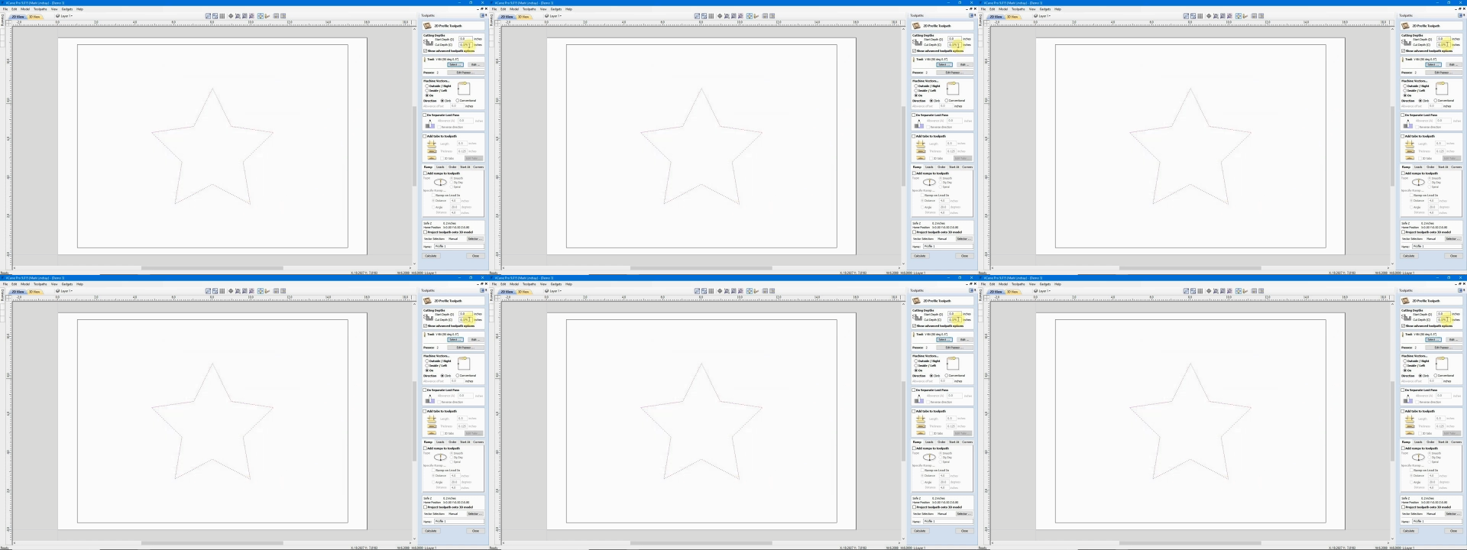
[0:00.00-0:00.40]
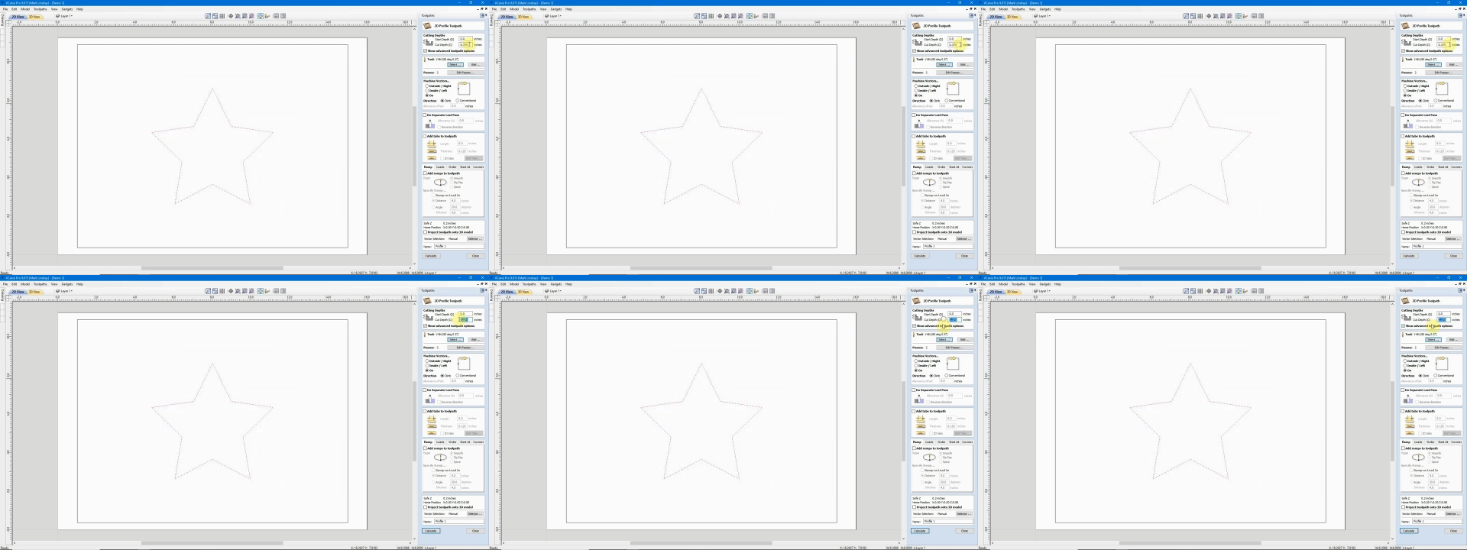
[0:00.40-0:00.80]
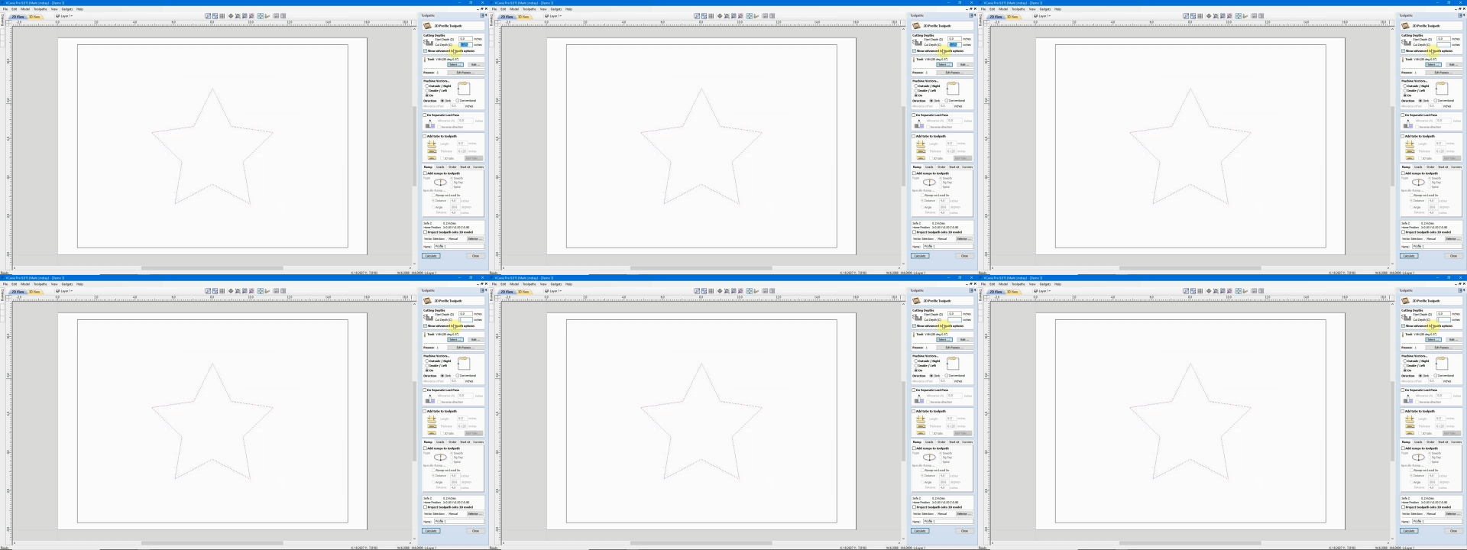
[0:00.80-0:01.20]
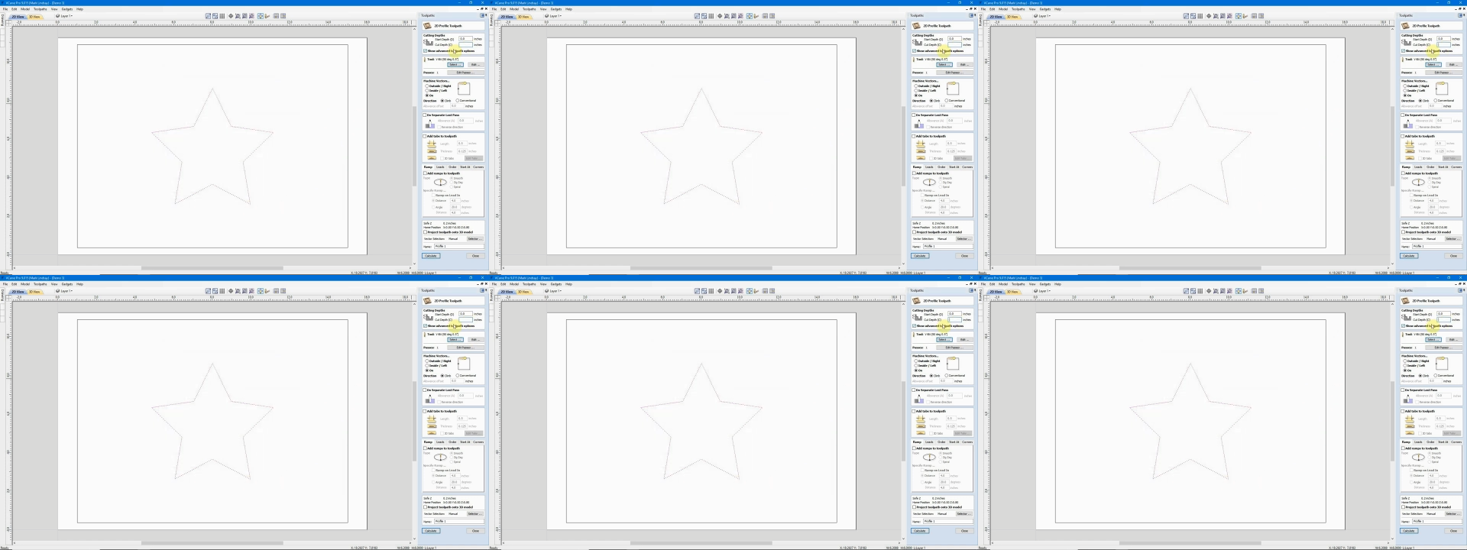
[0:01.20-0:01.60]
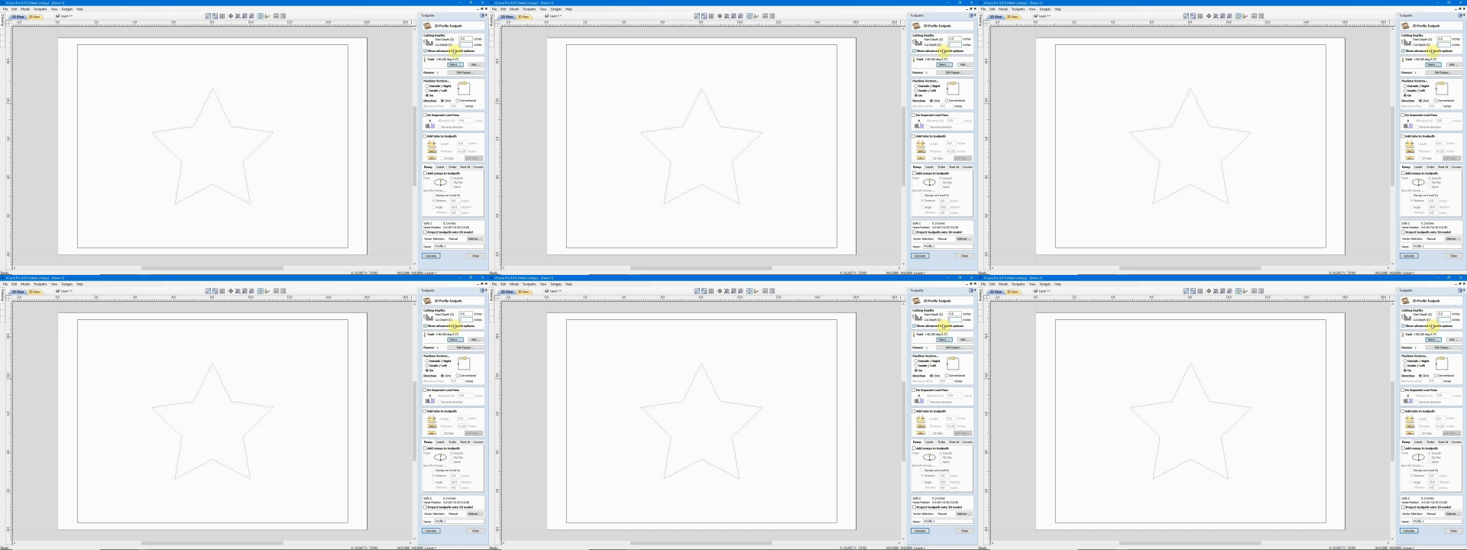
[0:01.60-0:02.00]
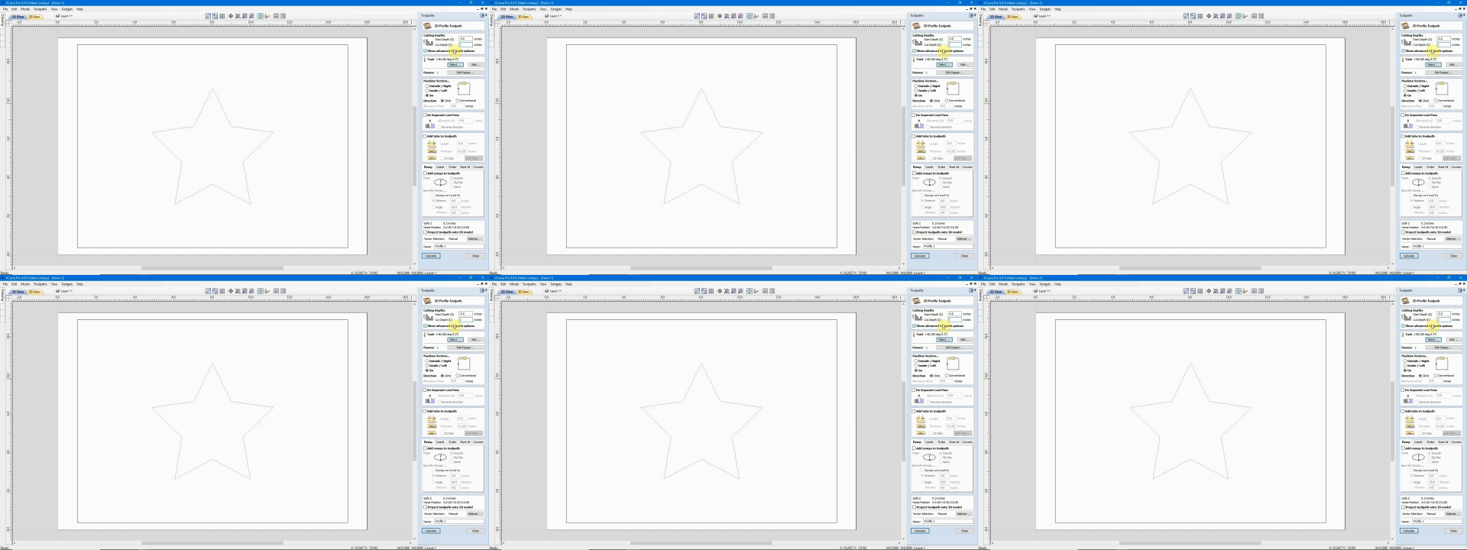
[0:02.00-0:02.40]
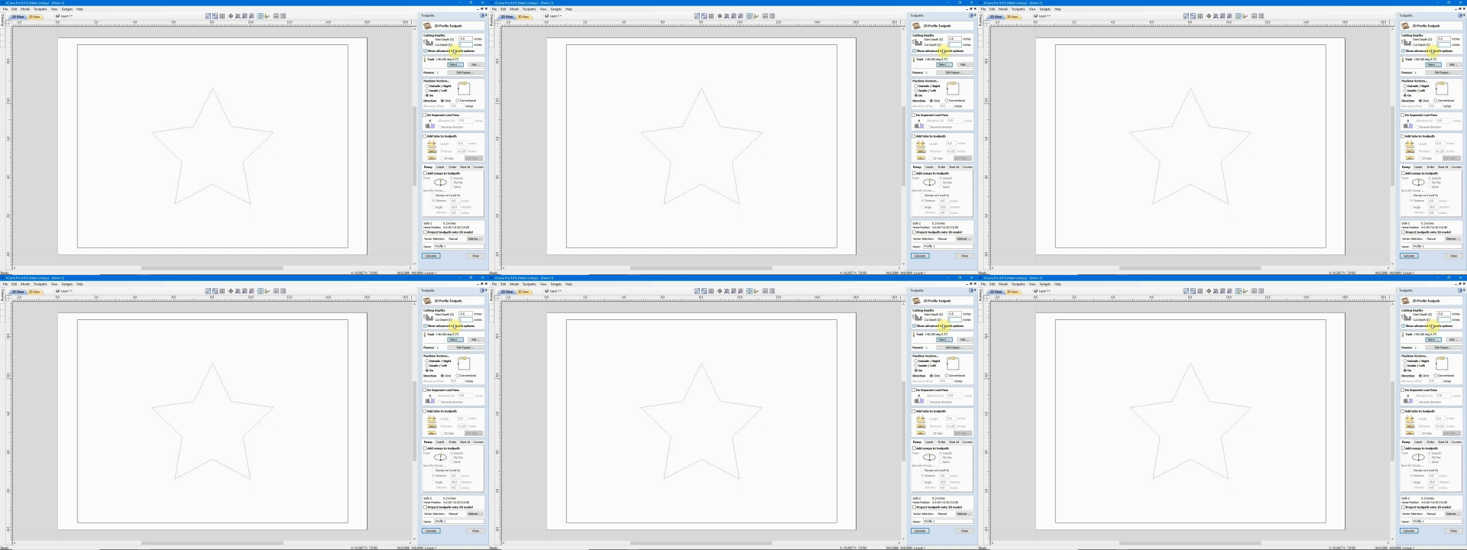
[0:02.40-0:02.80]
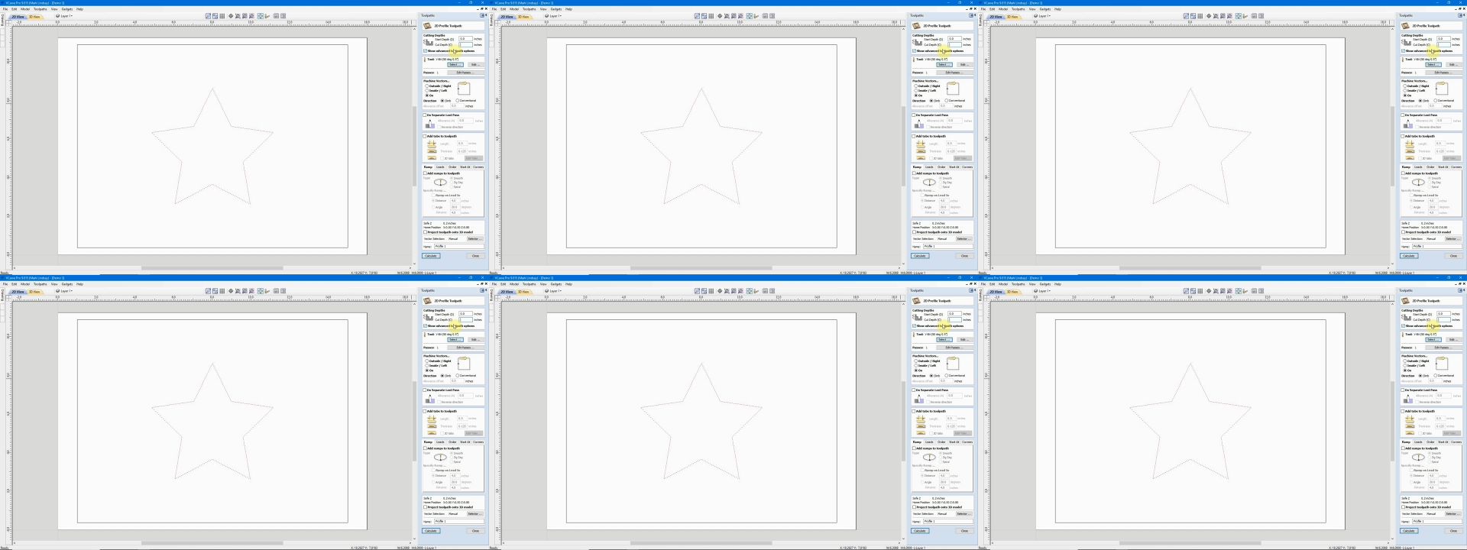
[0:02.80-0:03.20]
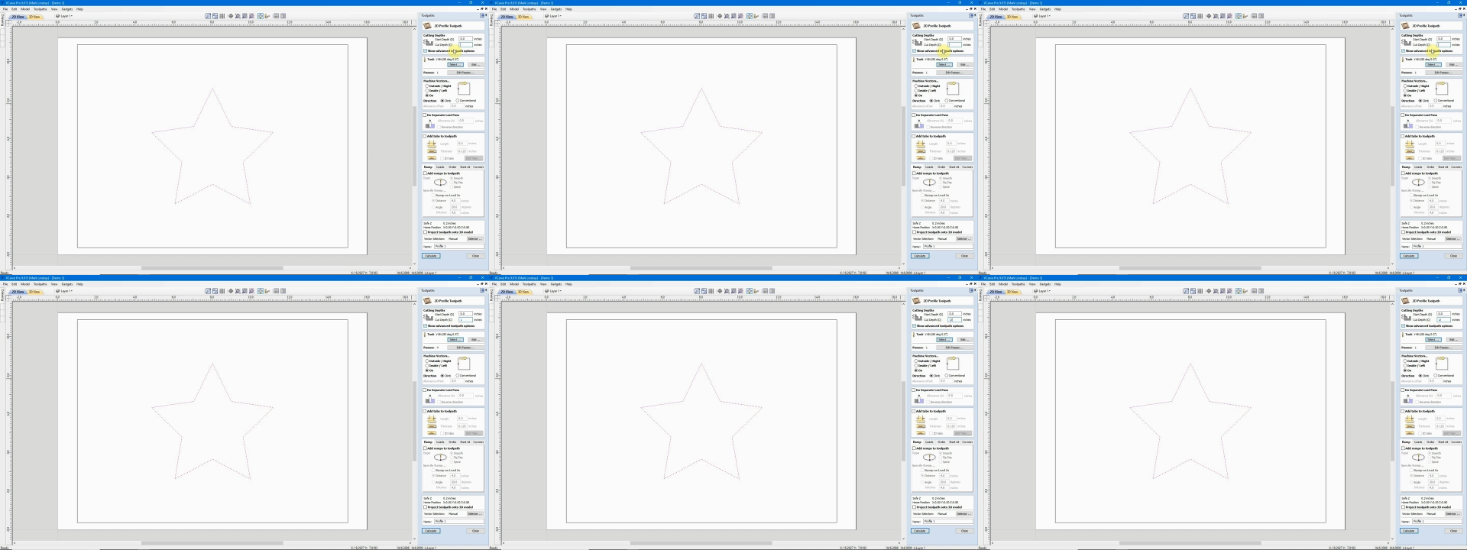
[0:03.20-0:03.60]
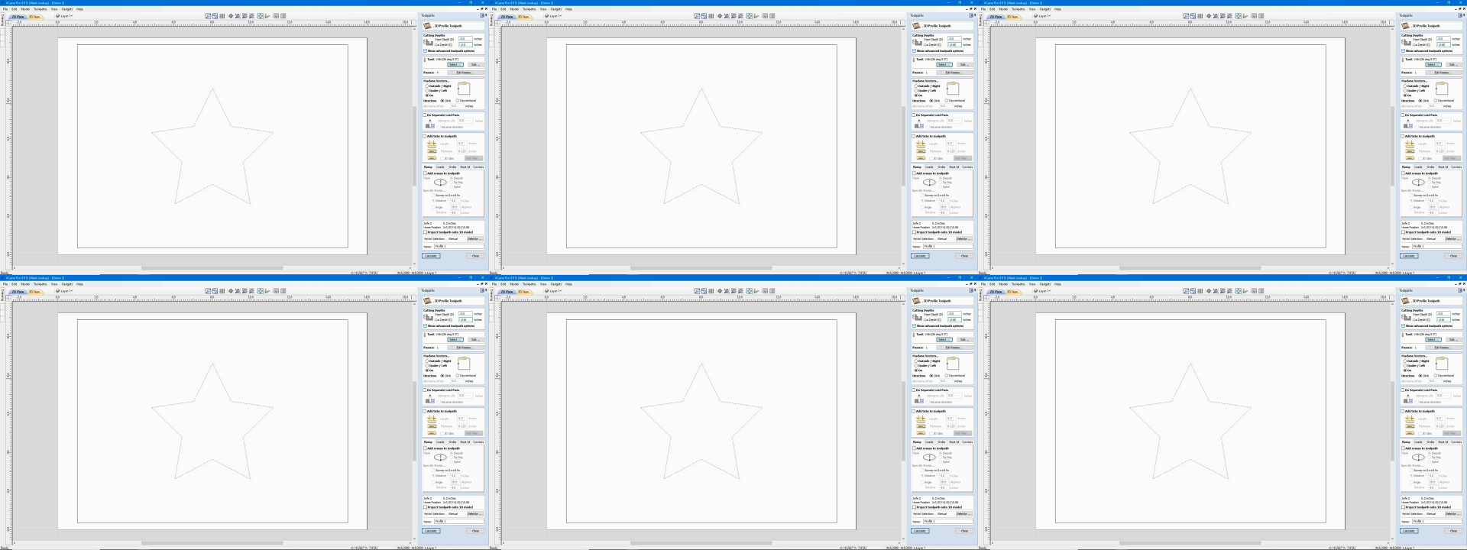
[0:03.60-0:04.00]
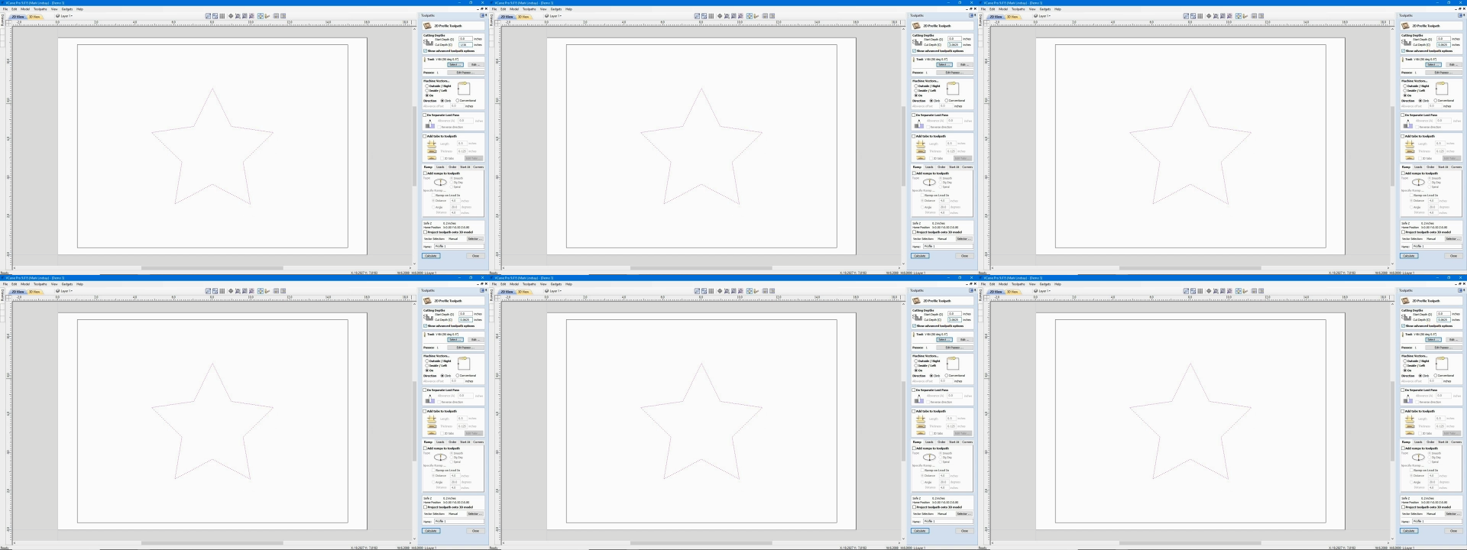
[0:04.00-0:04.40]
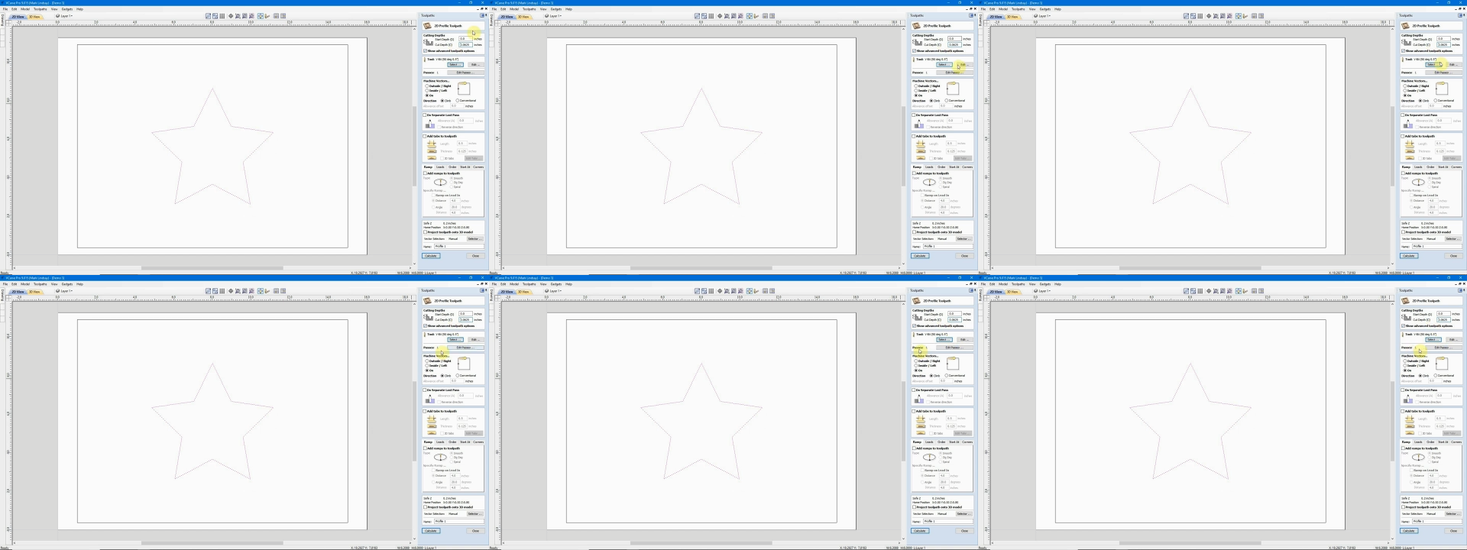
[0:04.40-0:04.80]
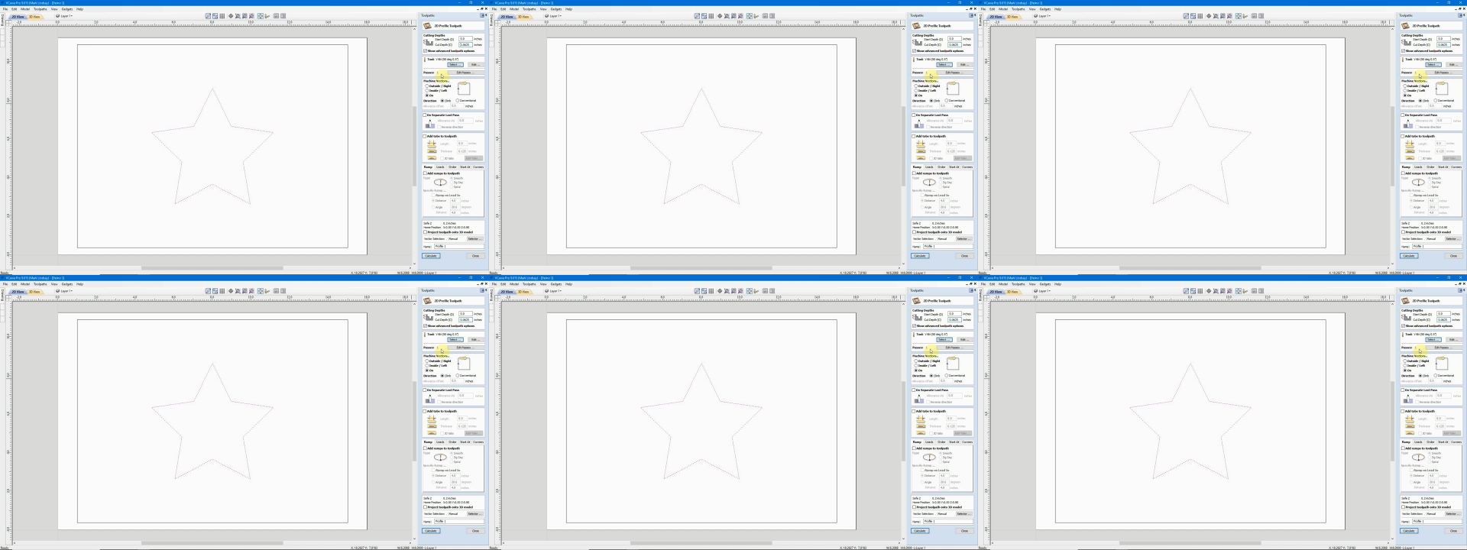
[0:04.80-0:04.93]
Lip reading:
No face is visible, so there are no lips to read.